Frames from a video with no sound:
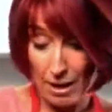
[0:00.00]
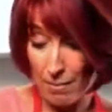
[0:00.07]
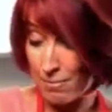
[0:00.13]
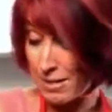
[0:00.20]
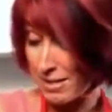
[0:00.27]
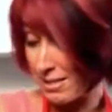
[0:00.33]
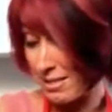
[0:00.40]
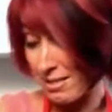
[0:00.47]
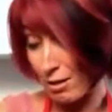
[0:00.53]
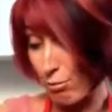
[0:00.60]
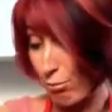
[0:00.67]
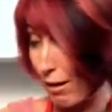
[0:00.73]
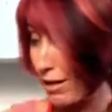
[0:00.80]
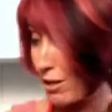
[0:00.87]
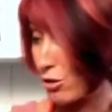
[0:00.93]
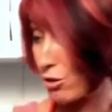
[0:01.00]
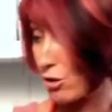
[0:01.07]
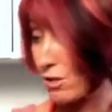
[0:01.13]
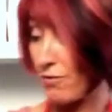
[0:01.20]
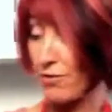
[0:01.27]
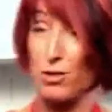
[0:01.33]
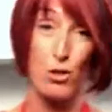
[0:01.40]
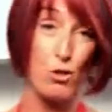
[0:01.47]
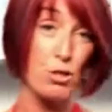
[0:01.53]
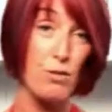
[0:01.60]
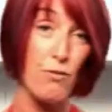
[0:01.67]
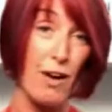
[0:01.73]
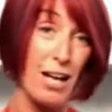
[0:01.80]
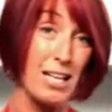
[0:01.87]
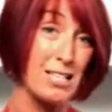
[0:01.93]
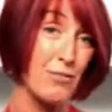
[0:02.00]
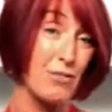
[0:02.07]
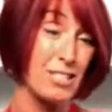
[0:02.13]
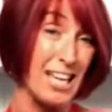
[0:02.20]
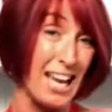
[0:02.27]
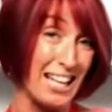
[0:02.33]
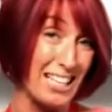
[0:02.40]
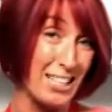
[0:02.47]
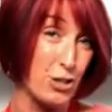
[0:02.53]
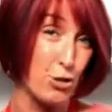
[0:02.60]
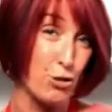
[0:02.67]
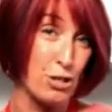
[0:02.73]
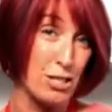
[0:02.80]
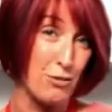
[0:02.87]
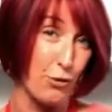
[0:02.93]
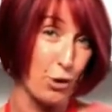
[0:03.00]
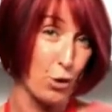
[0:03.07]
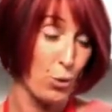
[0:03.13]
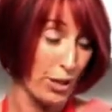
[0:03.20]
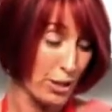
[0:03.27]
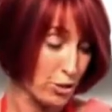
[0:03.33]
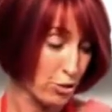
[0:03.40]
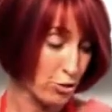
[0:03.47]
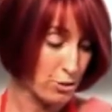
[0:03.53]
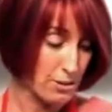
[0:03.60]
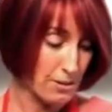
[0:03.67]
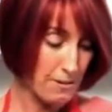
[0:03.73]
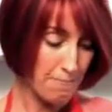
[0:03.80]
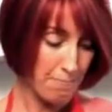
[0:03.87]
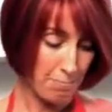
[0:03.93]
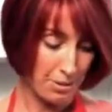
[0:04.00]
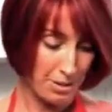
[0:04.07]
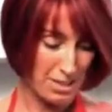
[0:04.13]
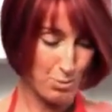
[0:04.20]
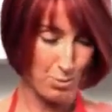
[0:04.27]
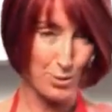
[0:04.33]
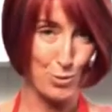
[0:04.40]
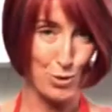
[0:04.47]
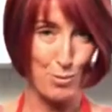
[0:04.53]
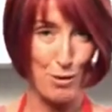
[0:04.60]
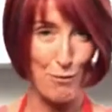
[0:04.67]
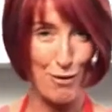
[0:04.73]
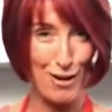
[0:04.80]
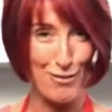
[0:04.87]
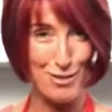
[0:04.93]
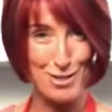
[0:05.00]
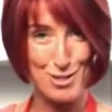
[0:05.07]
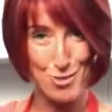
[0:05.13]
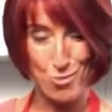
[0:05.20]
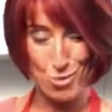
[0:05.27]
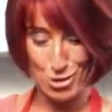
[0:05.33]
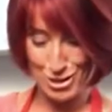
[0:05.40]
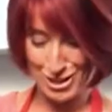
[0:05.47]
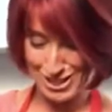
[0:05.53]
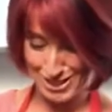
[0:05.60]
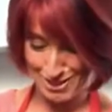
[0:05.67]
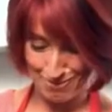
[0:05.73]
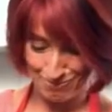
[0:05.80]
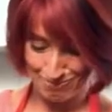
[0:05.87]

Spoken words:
this is a great juicer for juice fast, for daily juice, for a quick juice, but this one's one of my favourite. Watch this.